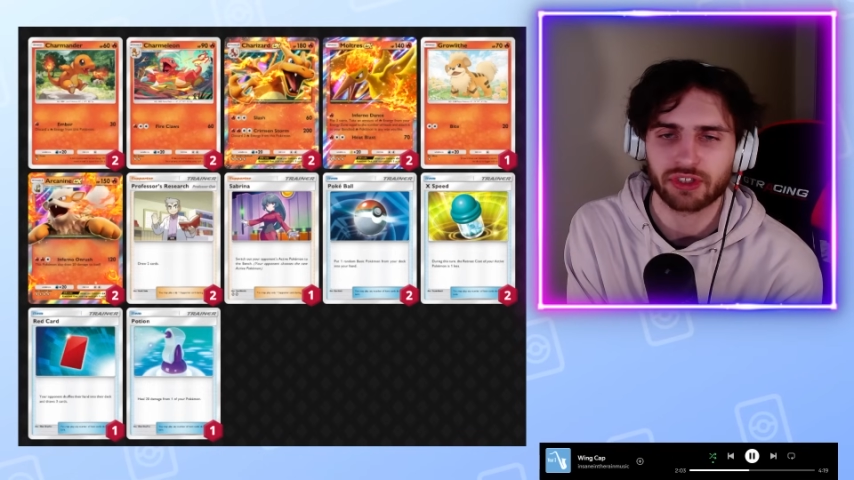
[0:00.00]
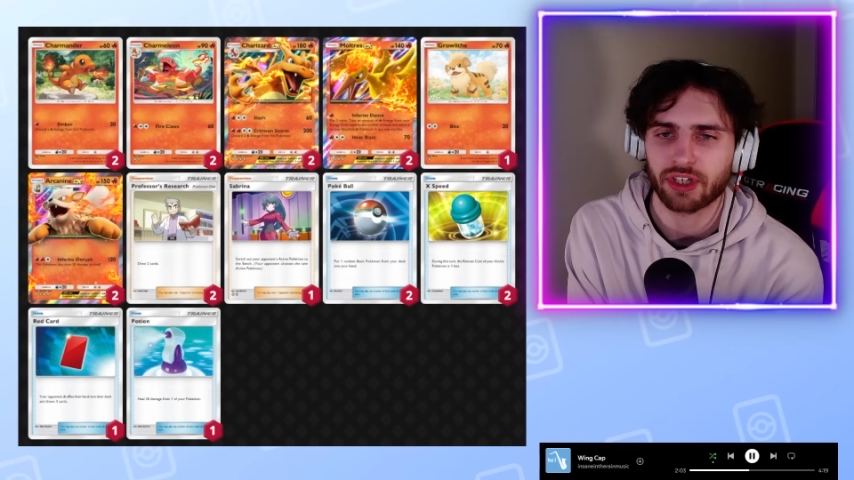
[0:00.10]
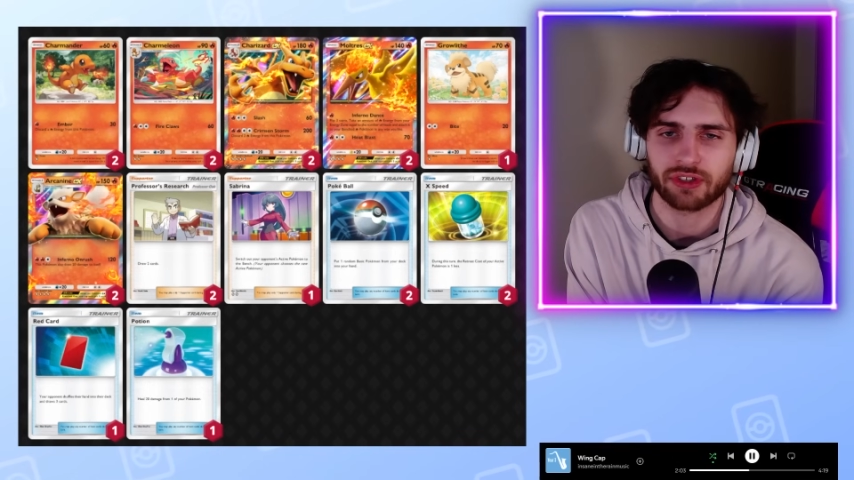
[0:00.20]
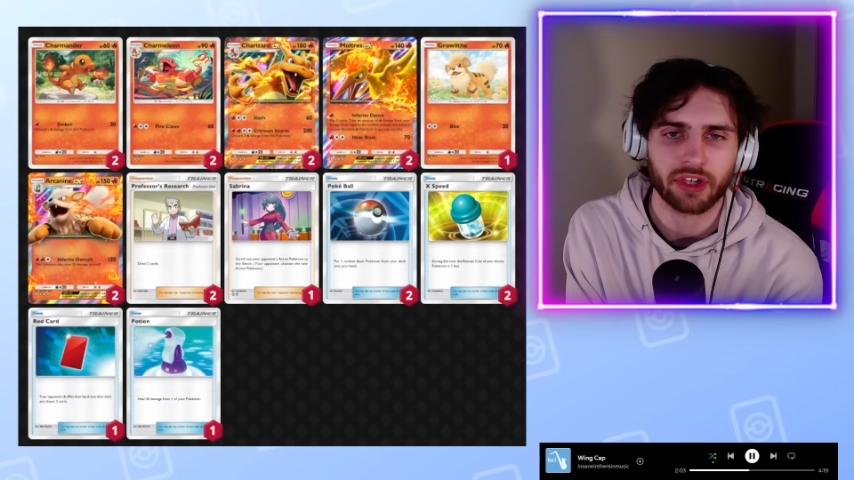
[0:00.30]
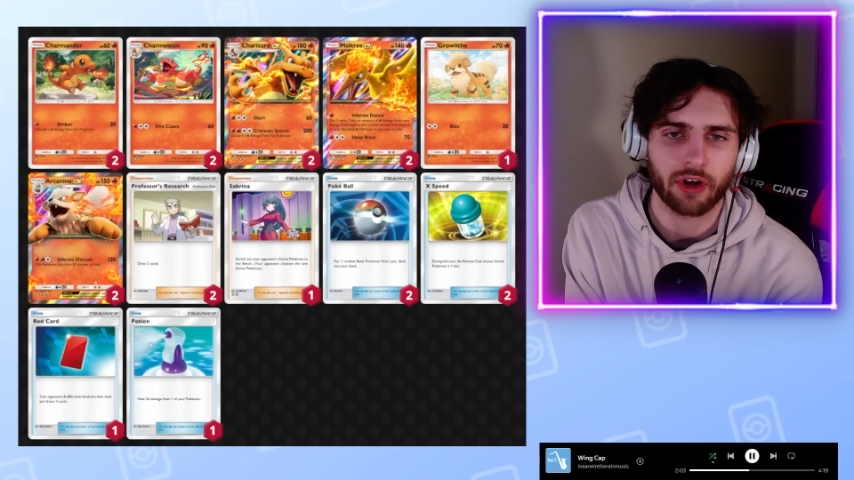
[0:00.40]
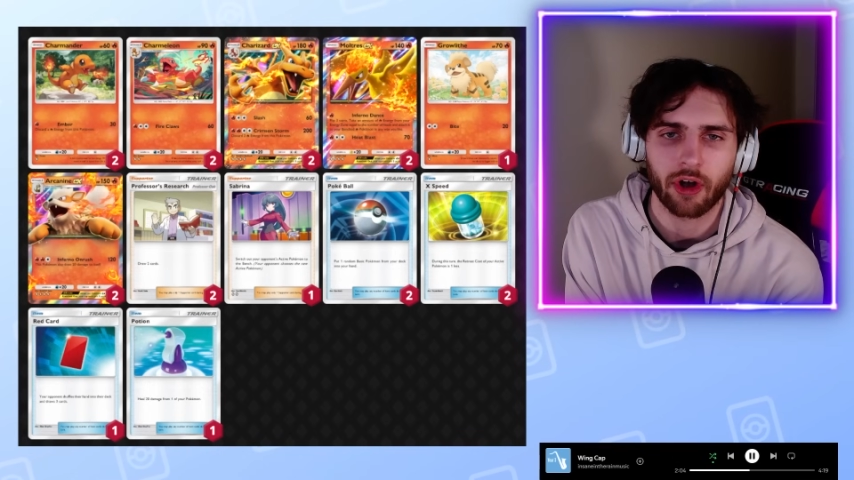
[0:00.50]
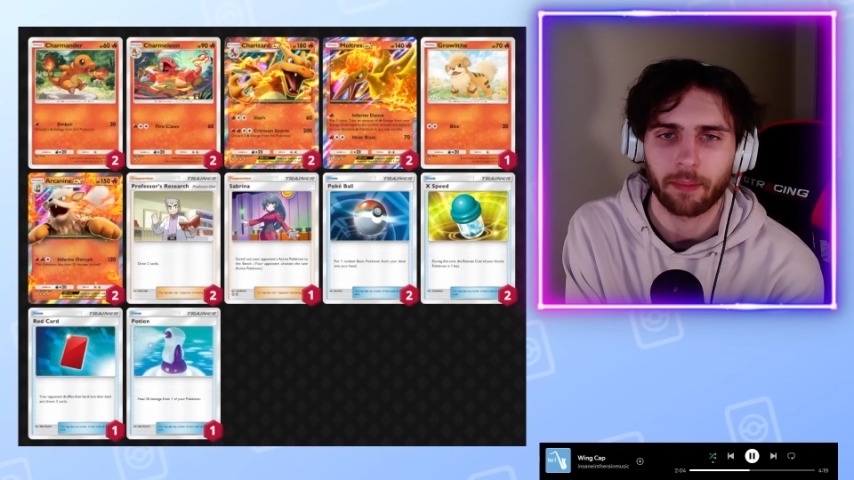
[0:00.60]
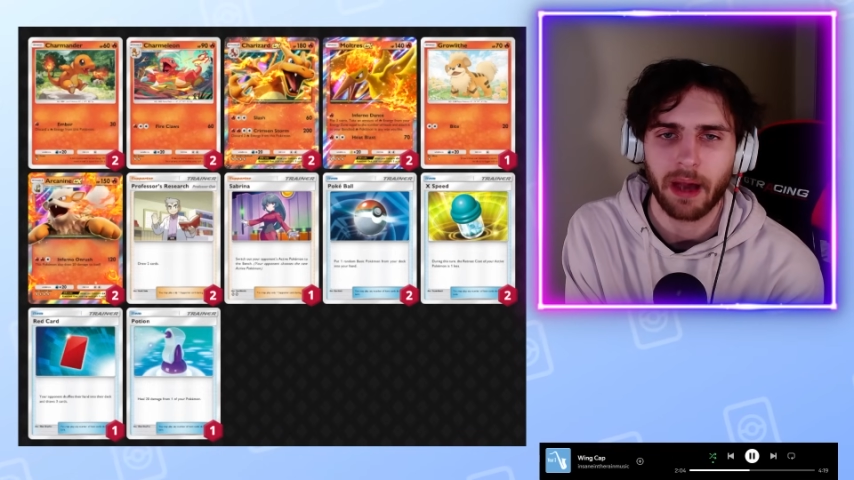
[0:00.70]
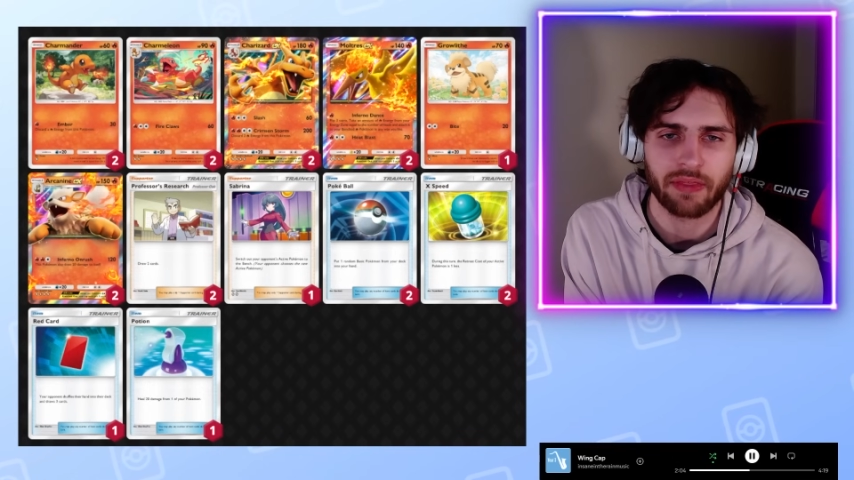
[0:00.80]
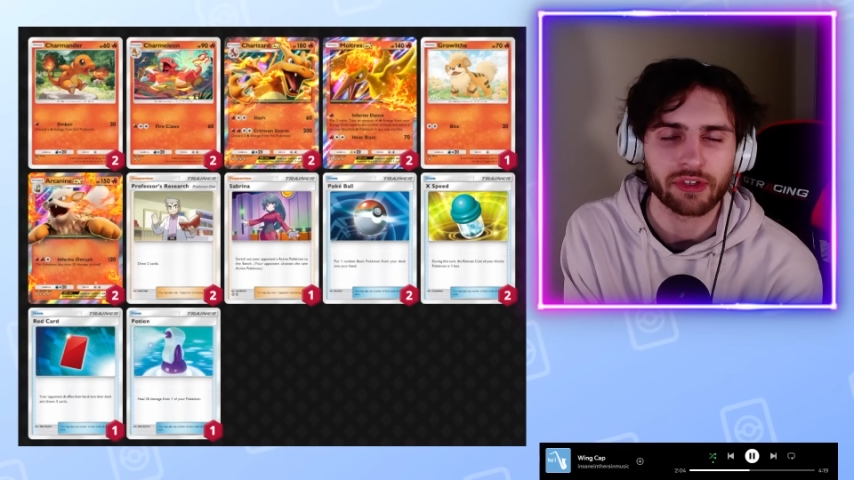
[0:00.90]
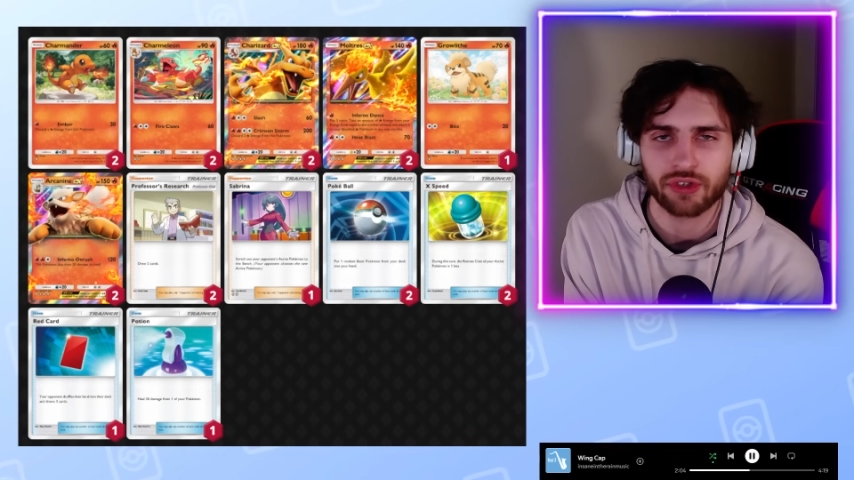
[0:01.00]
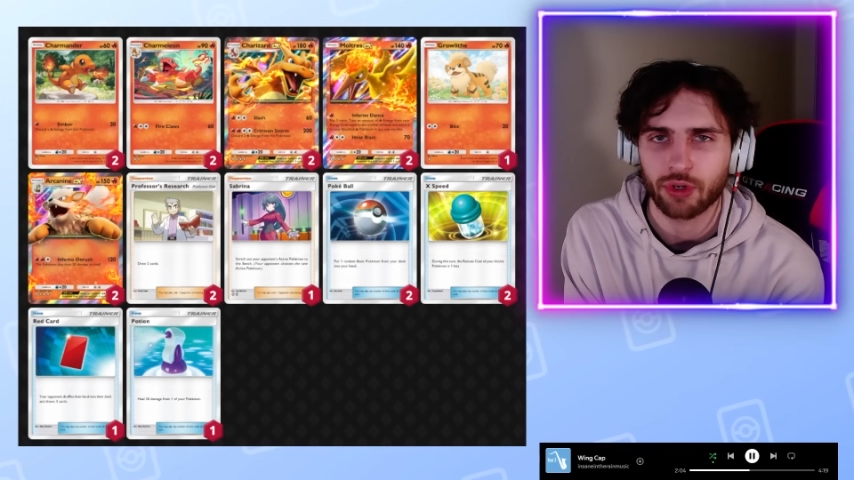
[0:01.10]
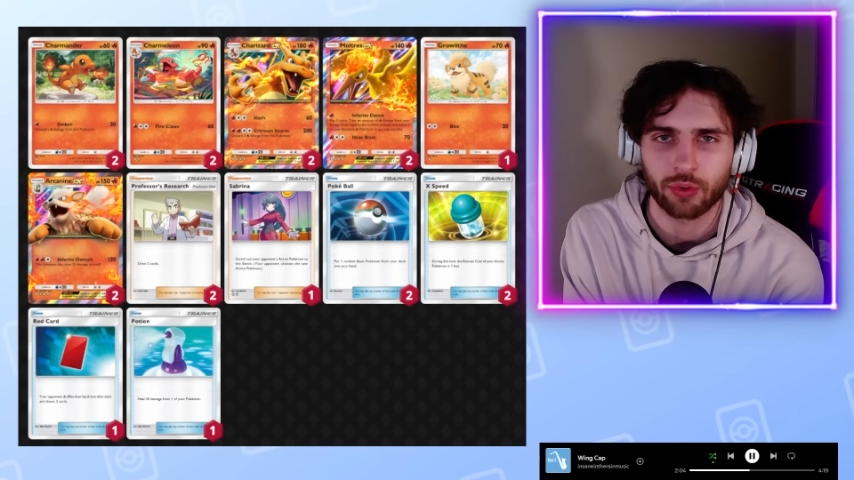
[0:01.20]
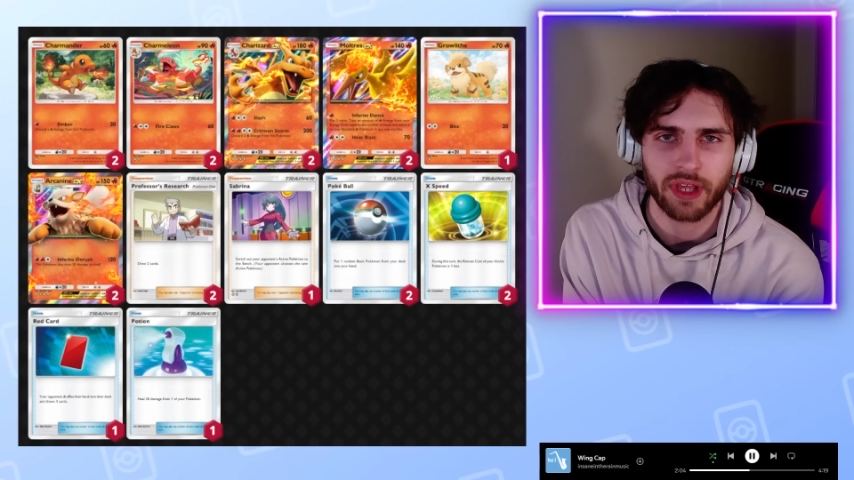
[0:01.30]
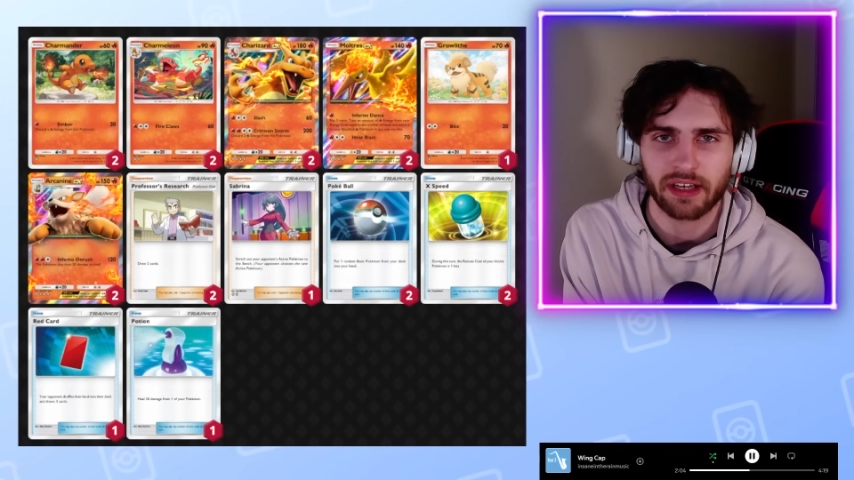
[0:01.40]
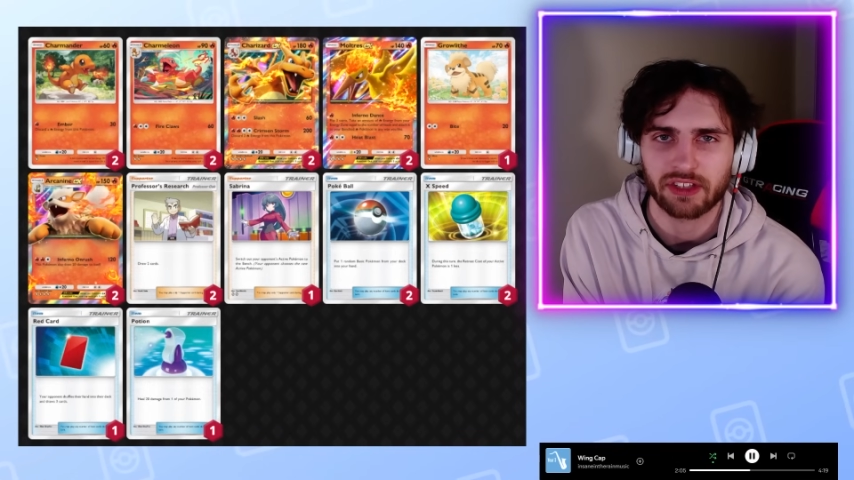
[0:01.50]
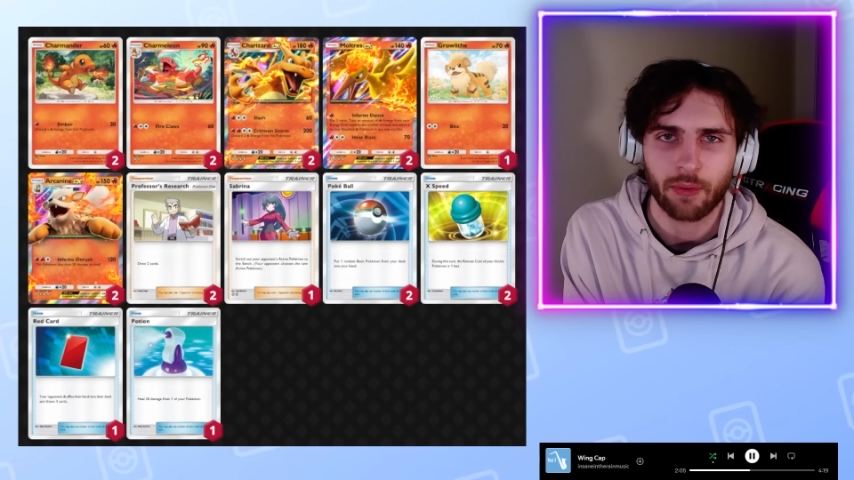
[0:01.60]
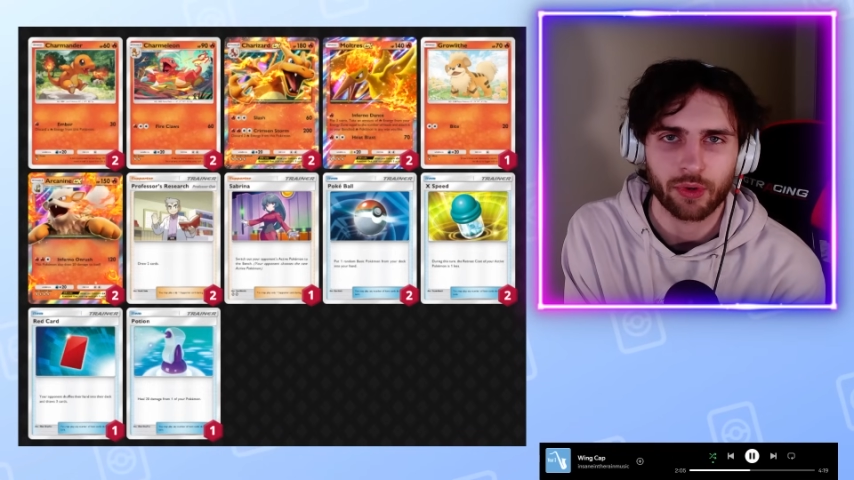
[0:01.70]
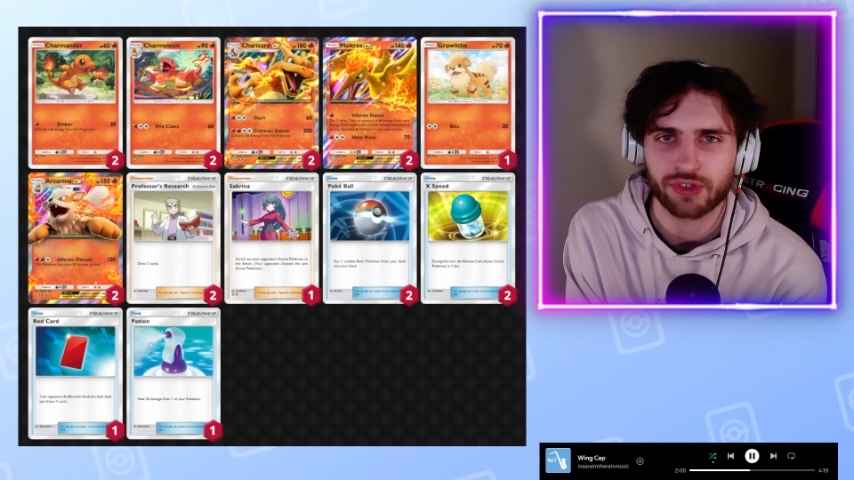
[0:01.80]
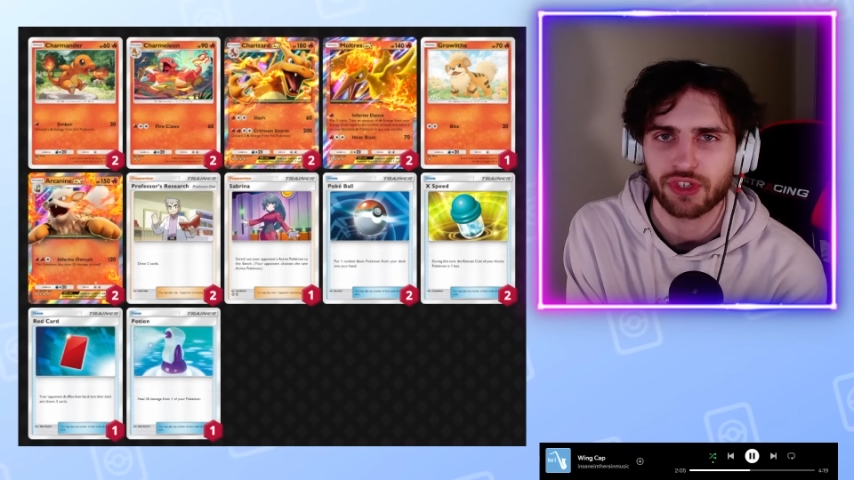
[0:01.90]
seriously hurt by these new decks that
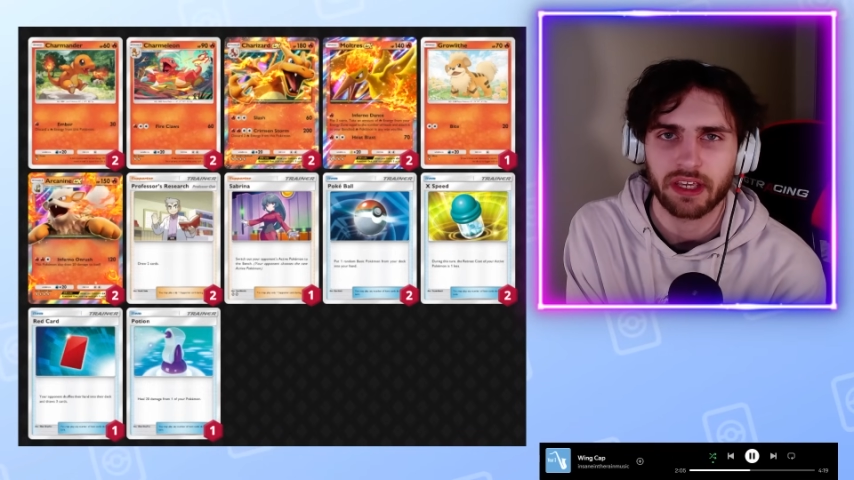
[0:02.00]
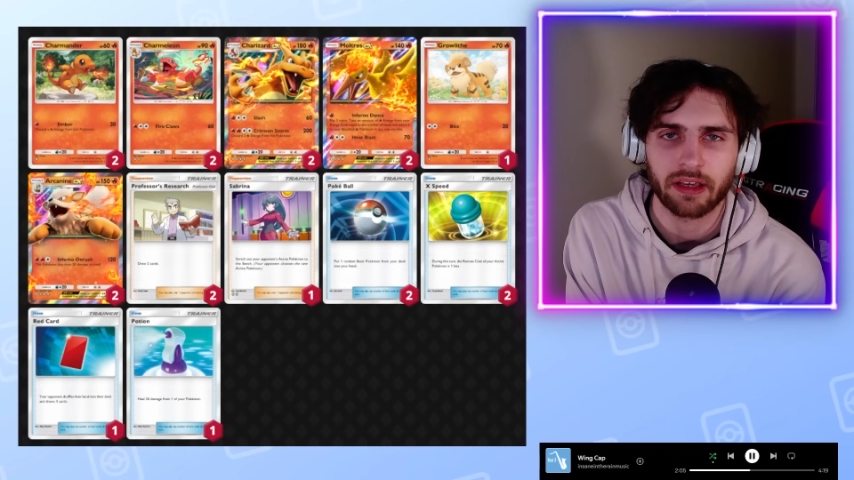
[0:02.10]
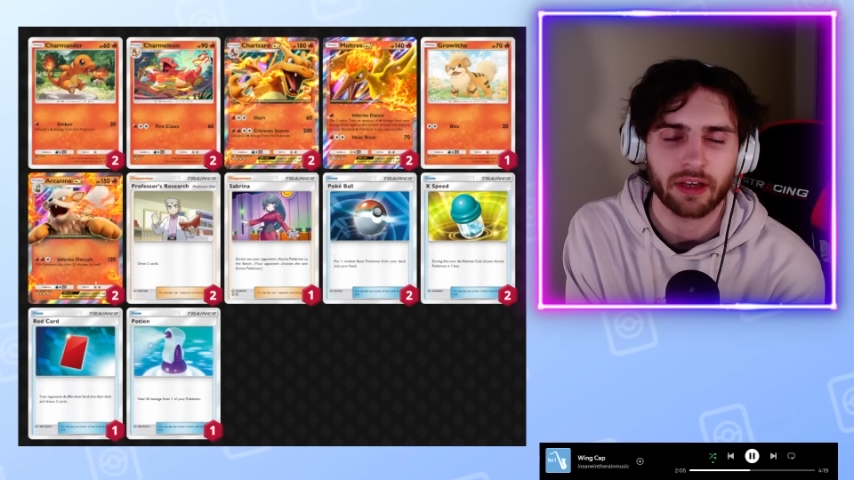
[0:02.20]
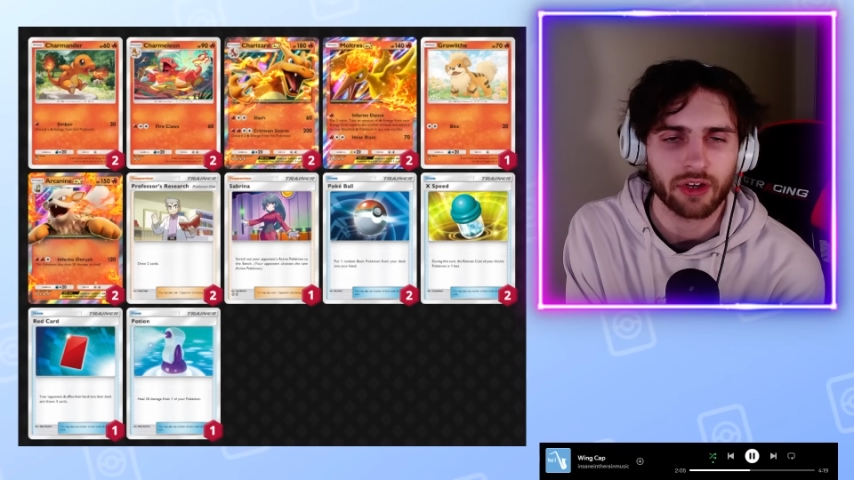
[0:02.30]
we're seeing